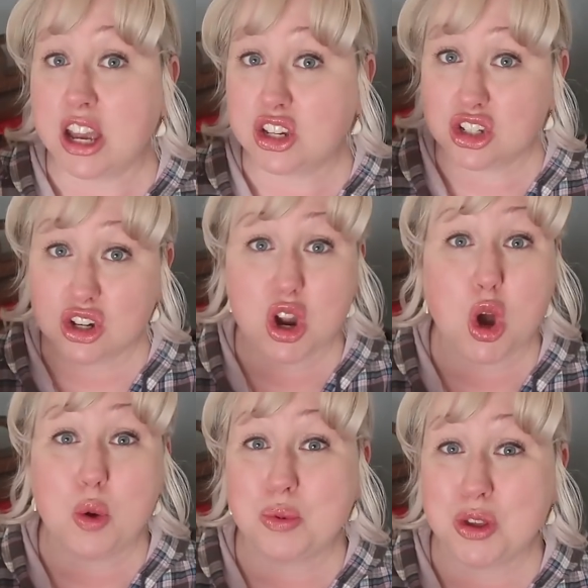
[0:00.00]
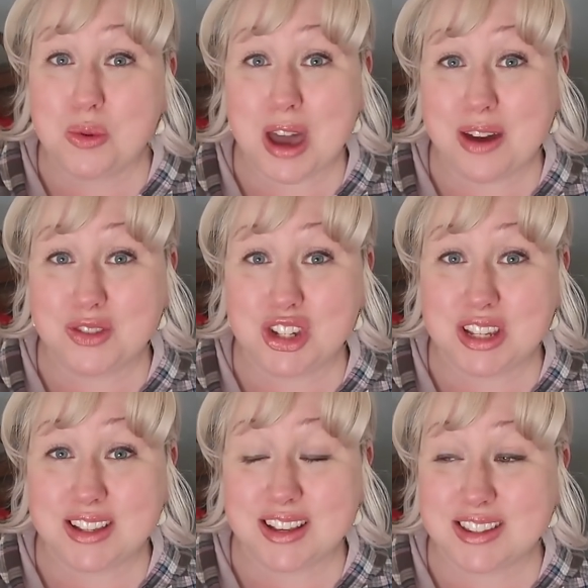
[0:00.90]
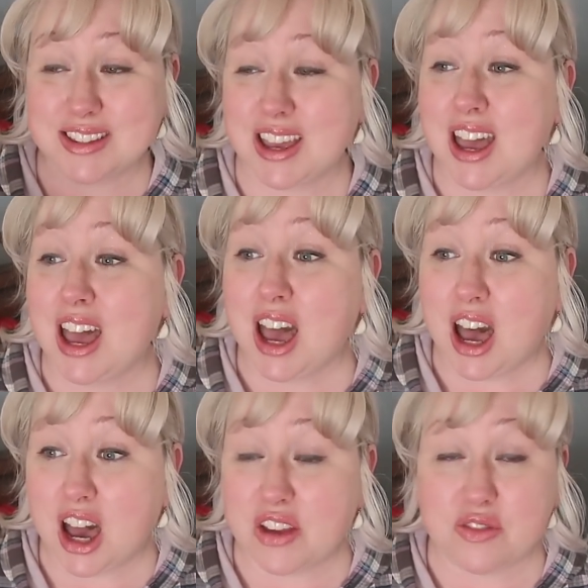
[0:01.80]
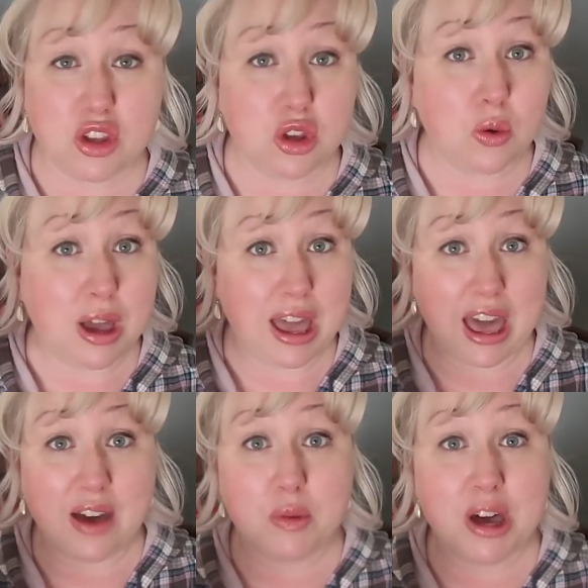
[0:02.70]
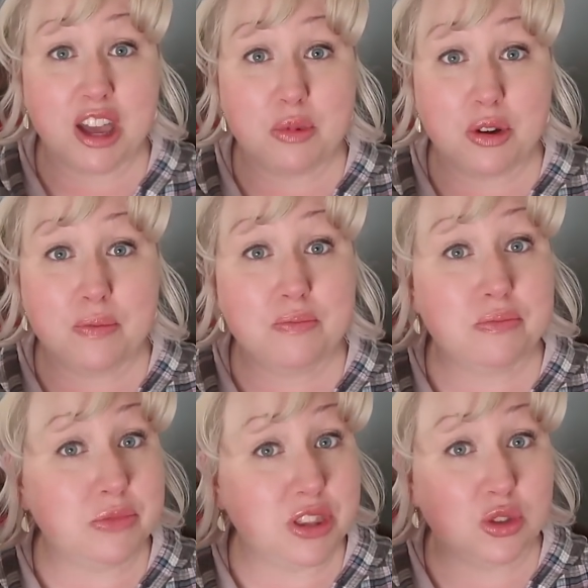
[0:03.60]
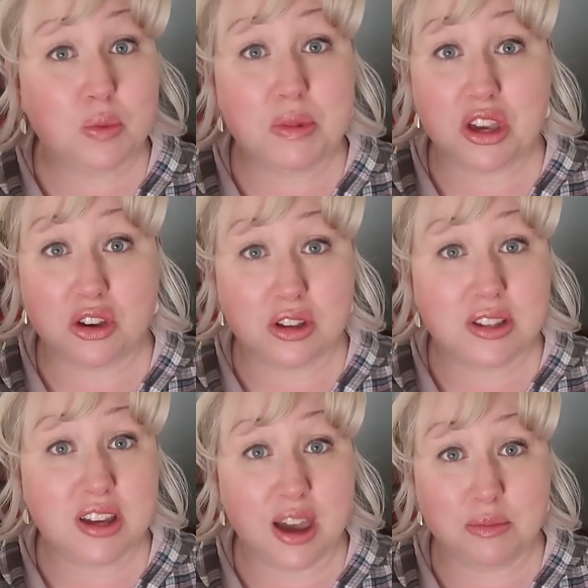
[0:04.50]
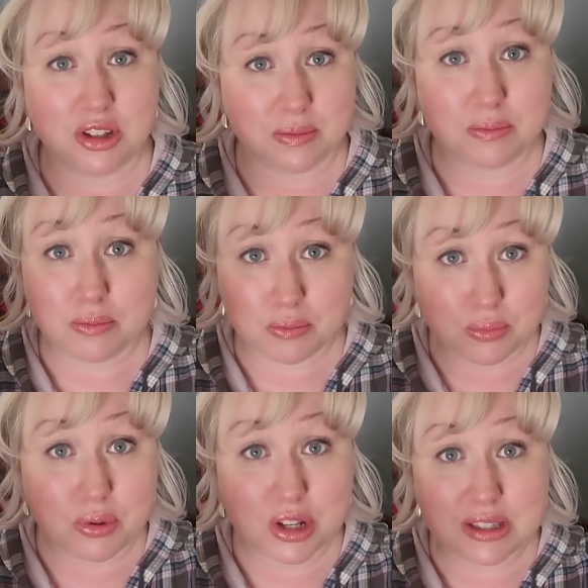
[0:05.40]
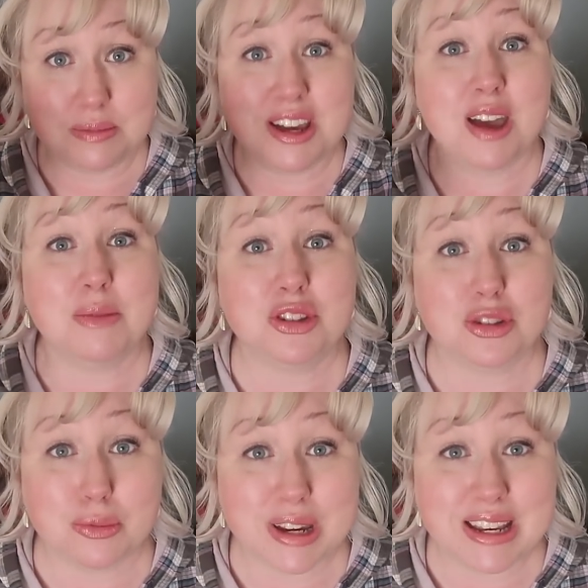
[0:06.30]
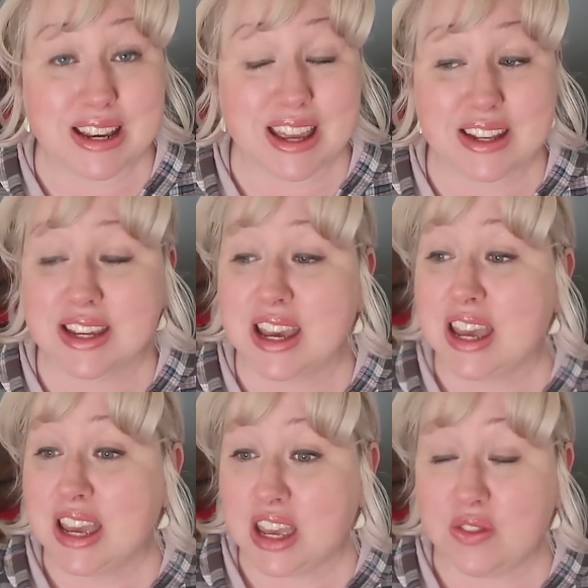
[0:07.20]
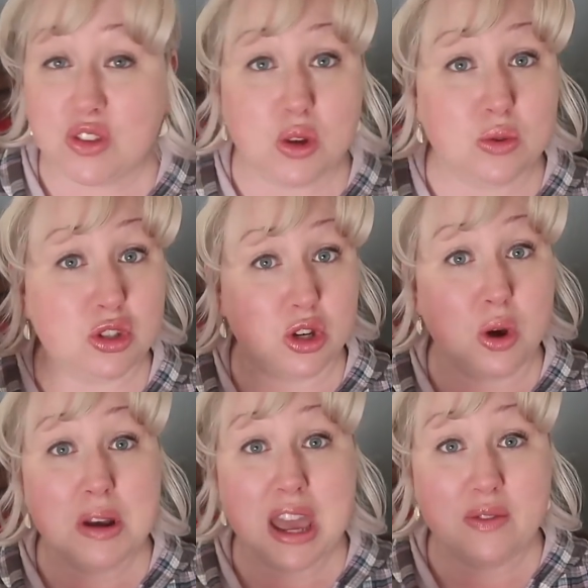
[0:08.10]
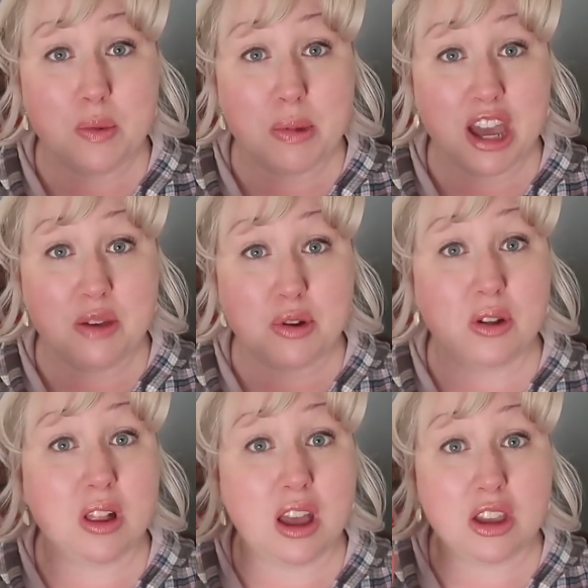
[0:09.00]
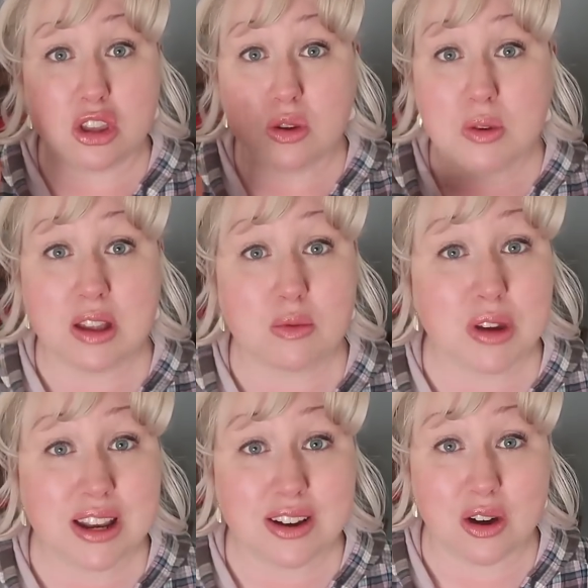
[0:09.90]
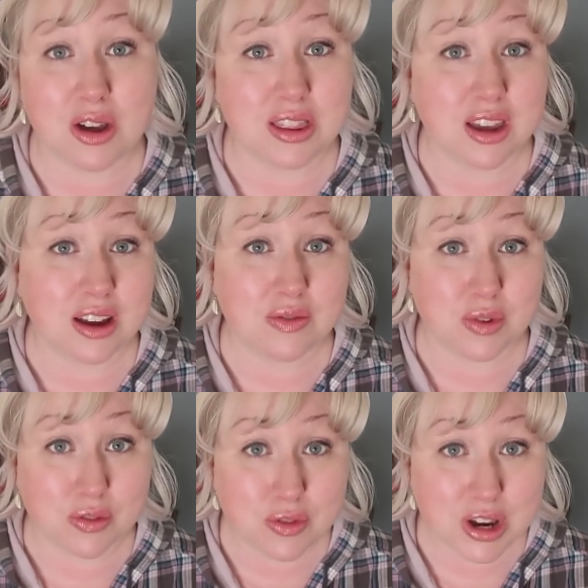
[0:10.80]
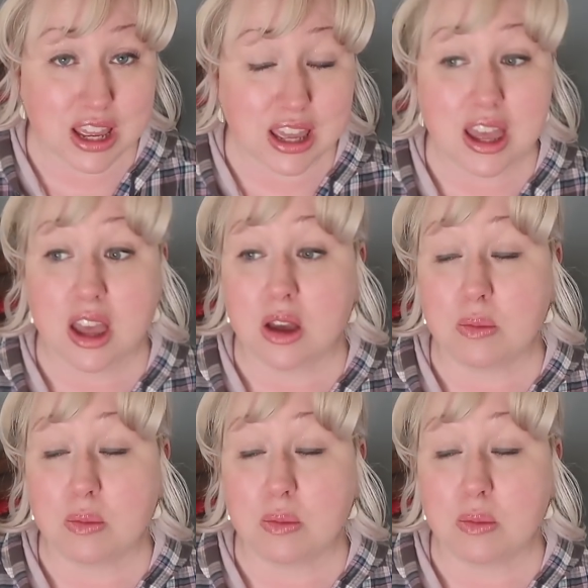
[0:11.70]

I sure hope you have Jesus. Uh, if you have a Bible, this would be a good time to put some time into reading it. If you don't have a Bible, you can read it online for free.